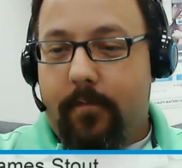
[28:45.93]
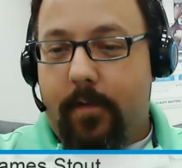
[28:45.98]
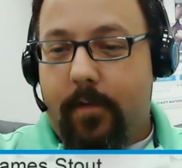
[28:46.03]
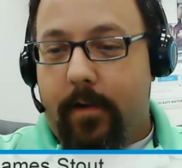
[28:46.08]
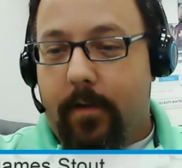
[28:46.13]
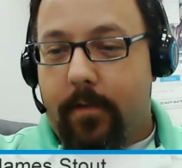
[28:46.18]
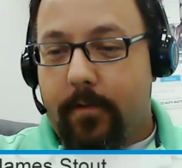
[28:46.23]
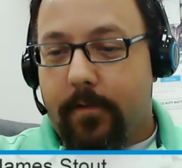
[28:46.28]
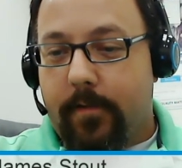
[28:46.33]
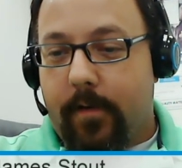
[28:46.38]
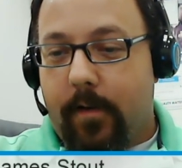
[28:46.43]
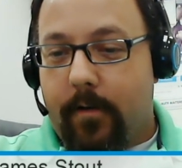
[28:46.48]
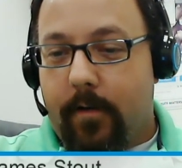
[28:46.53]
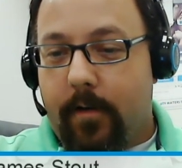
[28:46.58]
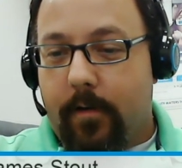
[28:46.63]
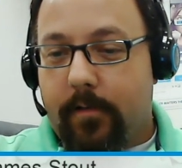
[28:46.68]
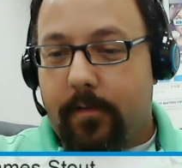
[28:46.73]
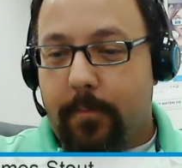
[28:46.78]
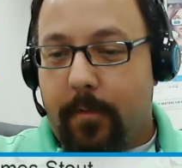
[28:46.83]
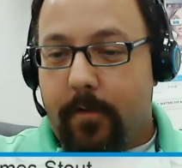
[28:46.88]
Another
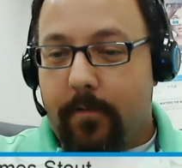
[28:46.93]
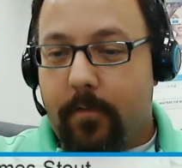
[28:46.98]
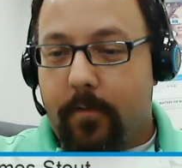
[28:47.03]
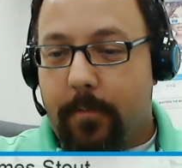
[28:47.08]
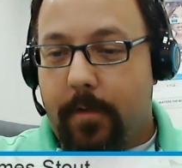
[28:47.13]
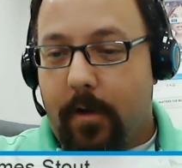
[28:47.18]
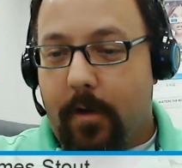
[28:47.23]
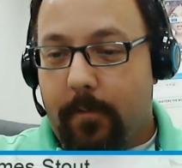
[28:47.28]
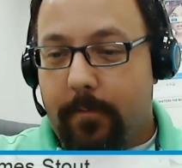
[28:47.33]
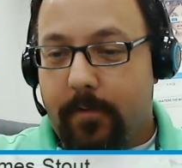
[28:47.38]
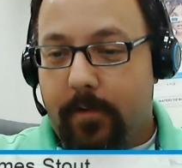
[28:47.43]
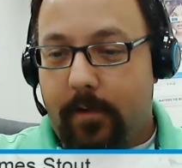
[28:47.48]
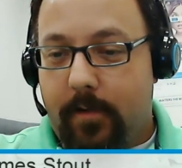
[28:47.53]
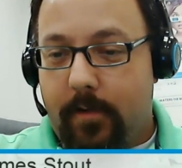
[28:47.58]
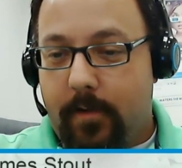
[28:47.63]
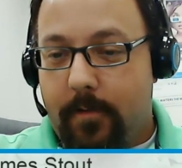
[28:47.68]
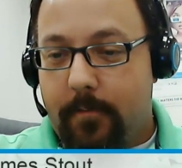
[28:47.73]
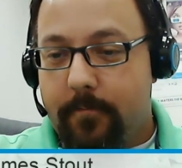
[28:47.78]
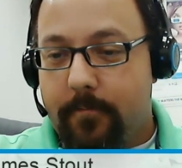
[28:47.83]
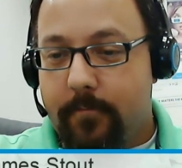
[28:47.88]
scenario SmartForm helped
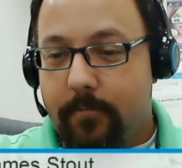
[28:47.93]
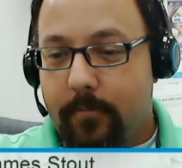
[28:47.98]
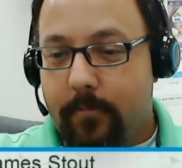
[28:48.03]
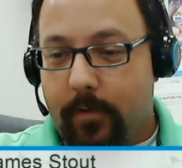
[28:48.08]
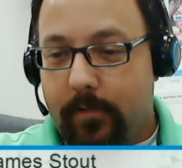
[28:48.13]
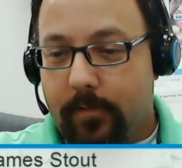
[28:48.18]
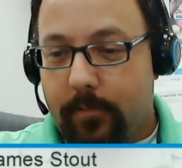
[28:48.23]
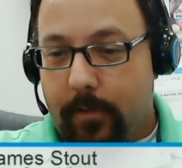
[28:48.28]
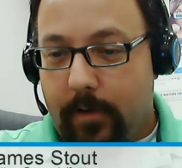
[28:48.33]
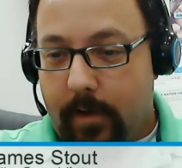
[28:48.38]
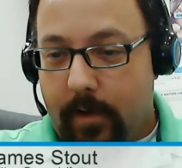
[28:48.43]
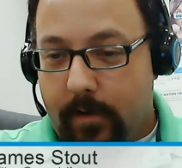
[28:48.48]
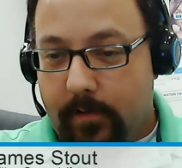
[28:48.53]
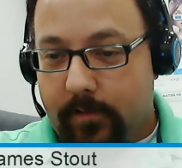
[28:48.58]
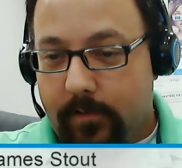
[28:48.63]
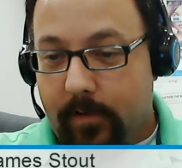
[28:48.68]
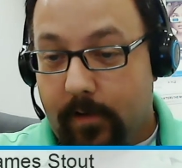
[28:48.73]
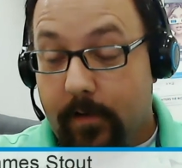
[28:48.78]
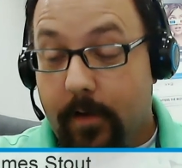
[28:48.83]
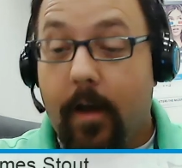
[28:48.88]
him was when he had to
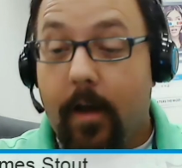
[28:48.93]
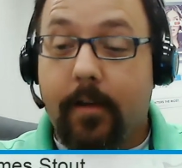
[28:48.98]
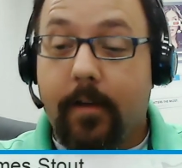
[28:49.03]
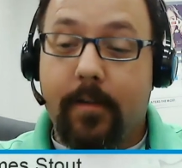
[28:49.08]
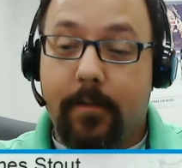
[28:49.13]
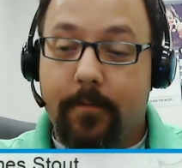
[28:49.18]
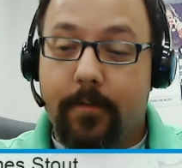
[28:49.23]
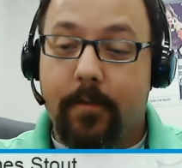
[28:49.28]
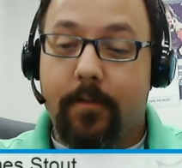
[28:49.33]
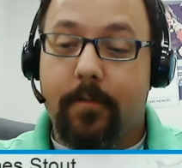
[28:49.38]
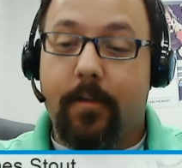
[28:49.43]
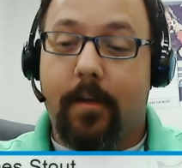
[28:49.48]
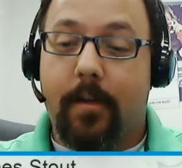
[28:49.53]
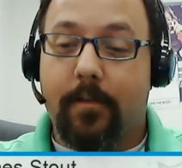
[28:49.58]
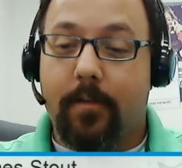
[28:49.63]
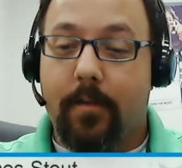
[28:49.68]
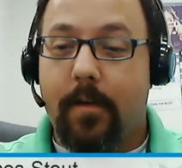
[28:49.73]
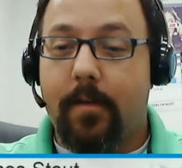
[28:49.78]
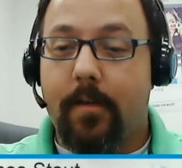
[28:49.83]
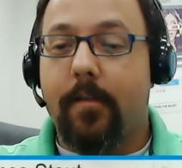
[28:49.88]
send content for
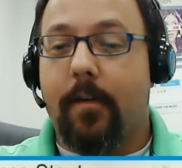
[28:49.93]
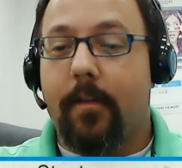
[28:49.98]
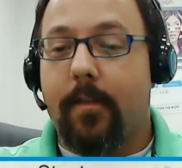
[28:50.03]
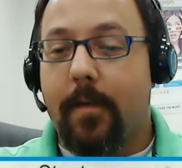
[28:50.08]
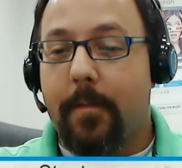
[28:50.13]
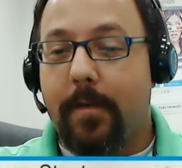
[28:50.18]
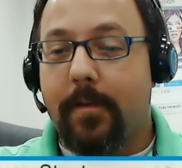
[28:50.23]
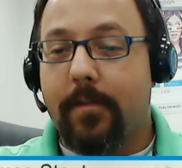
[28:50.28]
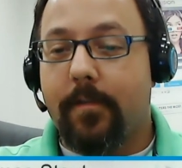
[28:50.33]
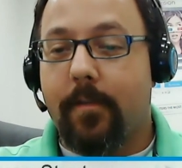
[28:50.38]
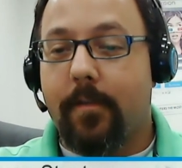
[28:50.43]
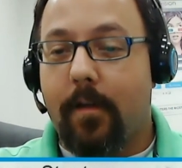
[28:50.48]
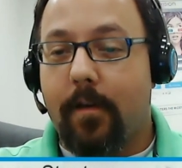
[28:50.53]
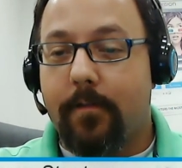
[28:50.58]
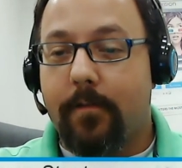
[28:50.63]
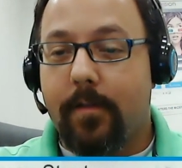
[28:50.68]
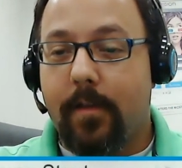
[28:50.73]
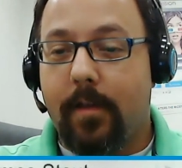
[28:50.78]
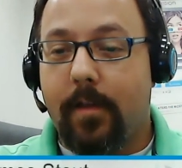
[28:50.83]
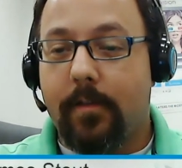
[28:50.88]
translation, and that makes a lot
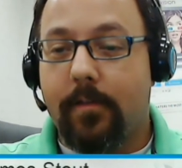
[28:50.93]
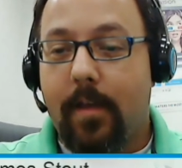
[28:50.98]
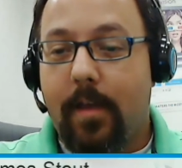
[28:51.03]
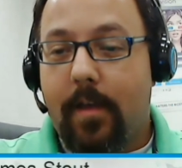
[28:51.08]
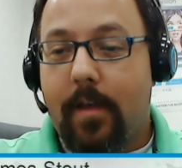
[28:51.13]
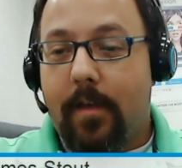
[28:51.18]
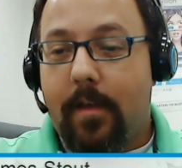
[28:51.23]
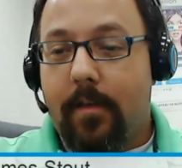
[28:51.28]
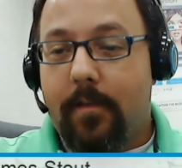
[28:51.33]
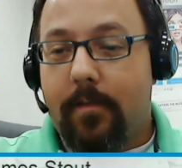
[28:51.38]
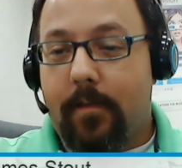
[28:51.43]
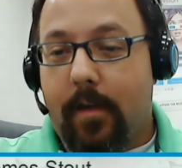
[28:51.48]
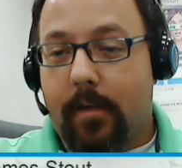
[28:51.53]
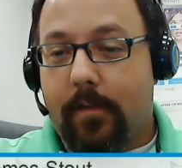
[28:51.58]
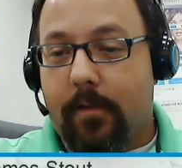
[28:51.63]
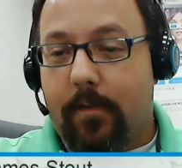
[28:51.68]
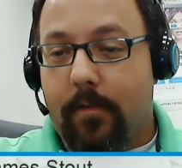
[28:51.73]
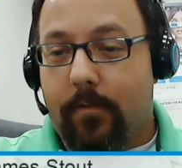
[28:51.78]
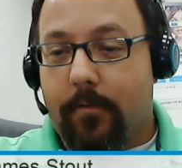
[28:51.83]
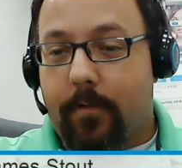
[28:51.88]
of sense. The
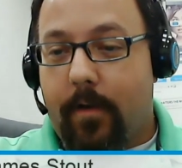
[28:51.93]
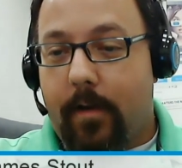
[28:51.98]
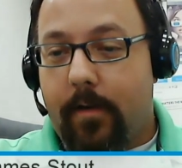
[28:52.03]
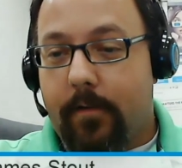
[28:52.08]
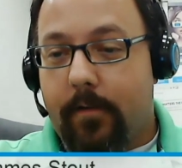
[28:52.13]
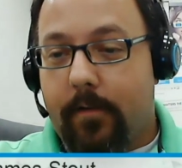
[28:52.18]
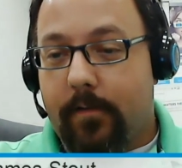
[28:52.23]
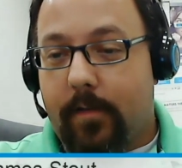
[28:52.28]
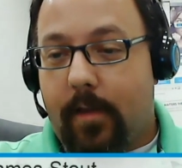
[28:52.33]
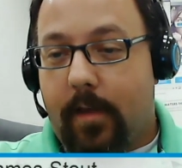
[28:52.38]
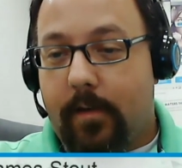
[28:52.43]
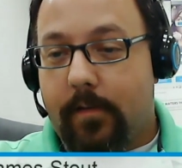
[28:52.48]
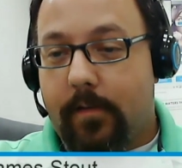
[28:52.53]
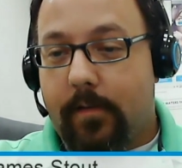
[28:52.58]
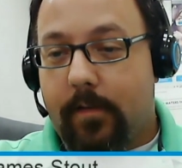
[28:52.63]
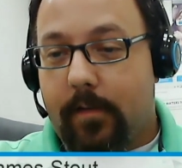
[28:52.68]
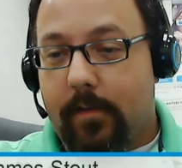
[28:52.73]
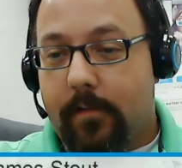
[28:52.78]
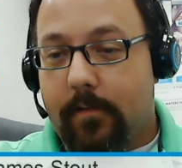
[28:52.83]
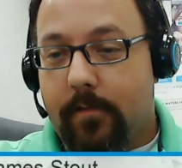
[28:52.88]
external writer just had
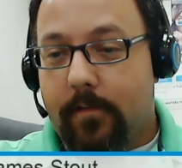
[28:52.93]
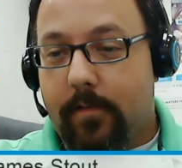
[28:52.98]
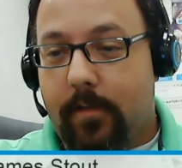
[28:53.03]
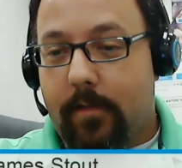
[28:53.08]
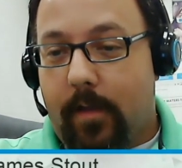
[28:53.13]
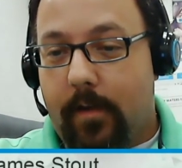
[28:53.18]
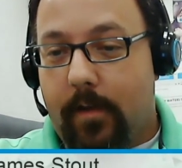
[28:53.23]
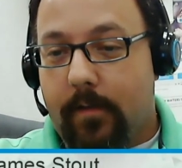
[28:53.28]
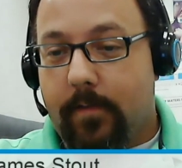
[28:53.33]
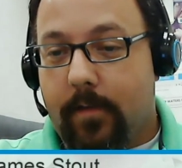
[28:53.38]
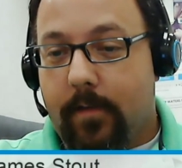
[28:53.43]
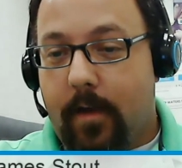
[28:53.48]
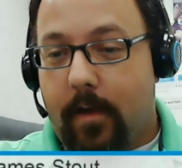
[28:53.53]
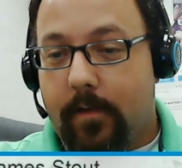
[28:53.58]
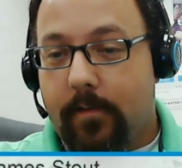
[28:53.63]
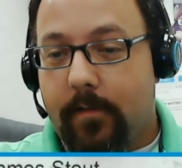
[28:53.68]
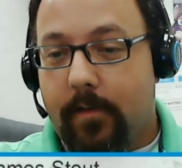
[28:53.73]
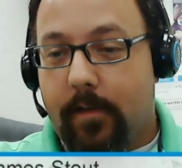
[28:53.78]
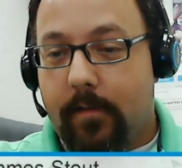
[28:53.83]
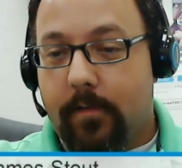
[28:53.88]
to edit the
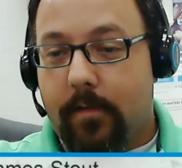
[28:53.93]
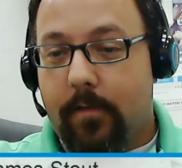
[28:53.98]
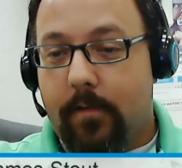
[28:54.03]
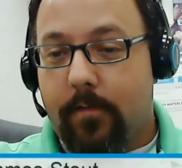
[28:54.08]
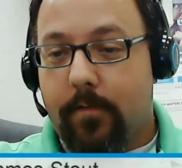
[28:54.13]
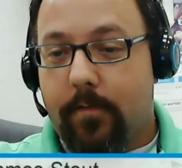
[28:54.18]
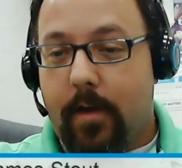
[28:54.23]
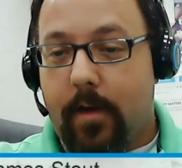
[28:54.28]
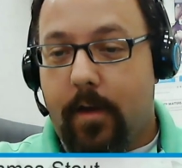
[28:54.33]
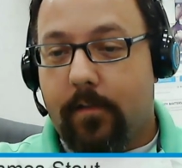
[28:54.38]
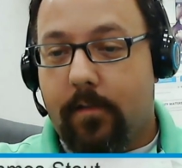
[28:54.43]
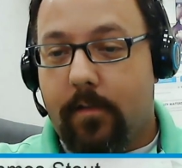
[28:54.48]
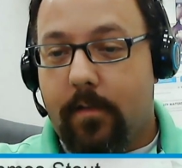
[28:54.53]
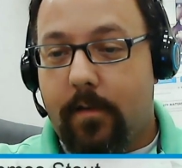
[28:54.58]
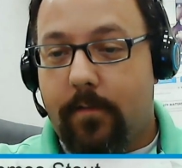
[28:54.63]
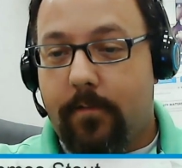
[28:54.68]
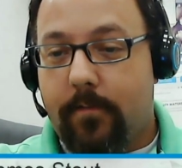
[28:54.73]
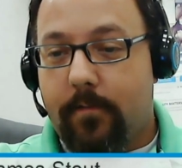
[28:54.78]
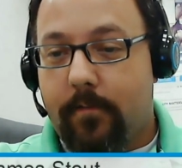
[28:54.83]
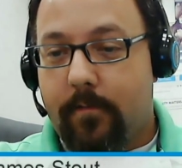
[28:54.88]
content over
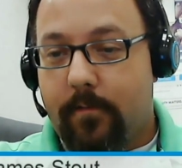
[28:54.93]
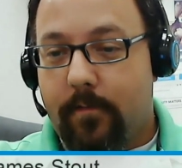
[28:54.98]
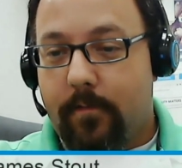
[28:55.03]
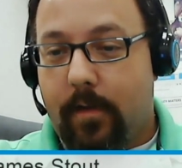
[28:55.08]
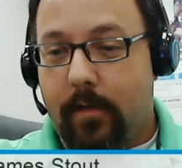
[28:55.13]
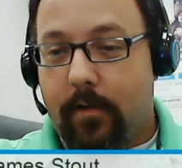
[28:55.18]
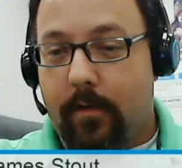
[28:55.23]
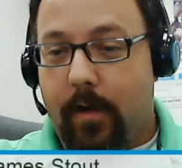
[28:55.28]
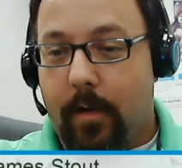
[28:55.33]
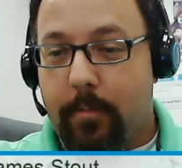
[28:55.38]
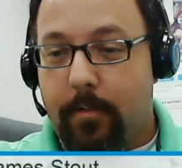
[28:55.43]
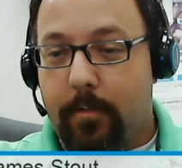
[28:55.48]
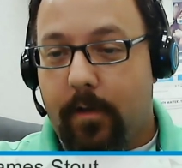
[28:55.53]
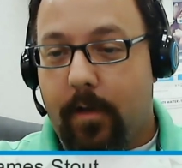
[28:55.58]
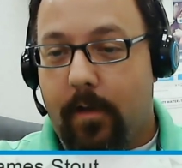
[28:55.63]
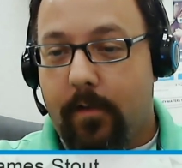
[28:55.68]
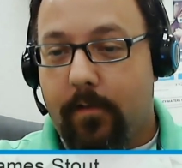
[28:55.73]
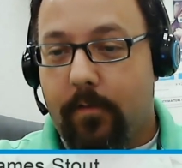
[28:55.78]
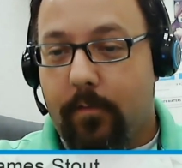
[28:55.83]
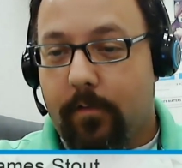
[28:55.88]
XLIF, and our
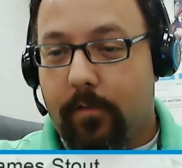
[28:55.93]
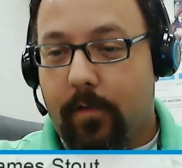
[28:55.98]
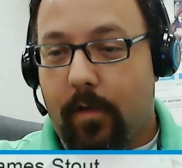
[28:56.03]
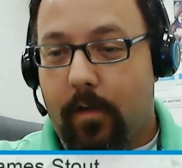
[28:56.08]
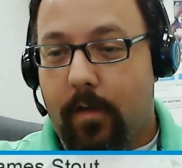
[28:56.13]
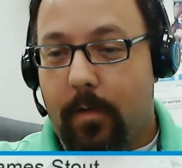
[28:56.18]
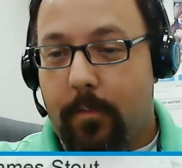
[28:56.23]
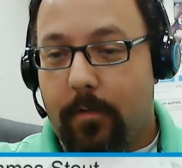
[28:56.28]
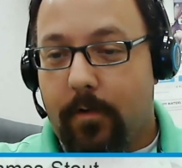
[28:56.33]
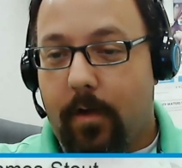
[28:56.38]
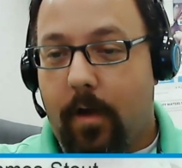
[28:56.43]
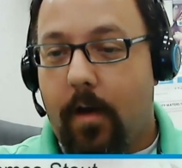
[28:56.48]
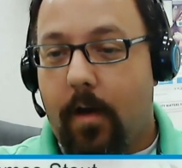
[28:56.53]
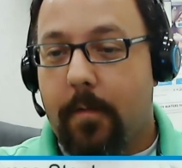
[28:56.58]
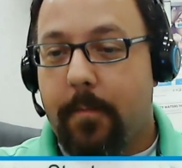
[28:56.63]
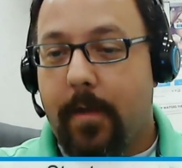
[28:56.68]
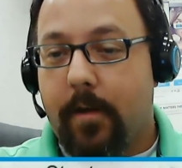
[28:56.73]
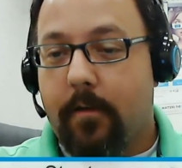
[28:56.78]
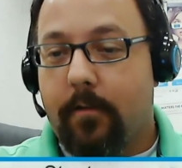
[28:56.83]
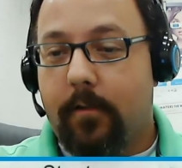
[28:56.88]
application was able to
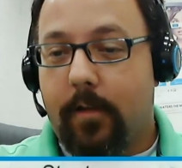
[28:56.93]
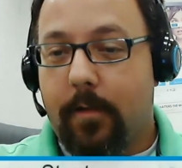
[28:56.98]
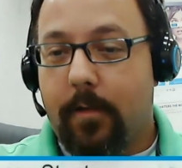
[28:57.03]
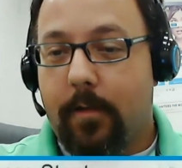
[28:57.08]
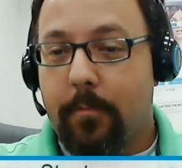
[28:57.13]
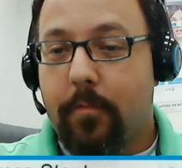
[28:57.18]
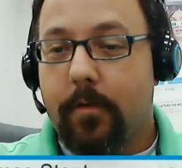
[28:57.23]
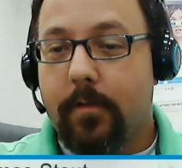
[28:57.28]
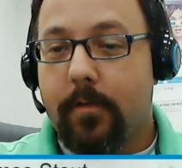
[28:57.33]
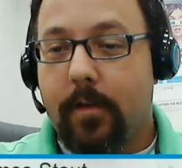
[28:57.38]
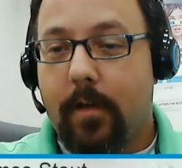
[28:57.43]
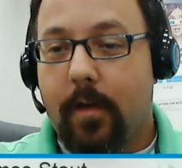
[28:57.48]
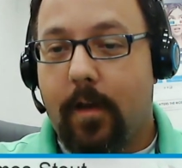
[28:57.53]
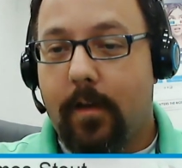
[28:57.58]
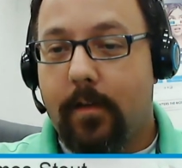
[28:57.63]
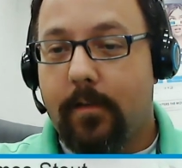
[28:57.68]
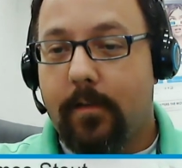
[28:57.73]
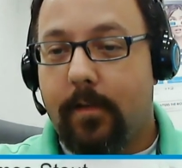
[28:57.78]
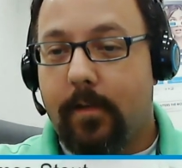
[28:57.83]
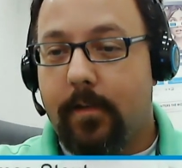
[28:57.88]
automatically import the
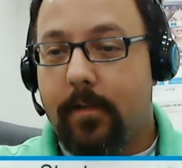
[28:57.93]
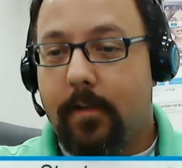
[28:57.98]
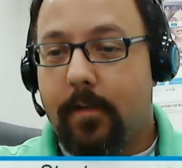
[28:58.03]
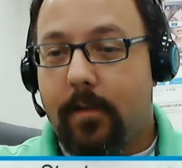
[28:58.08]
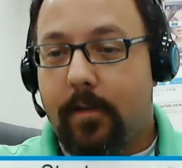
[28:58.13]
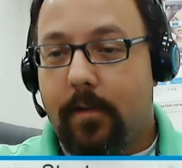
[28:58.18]
content.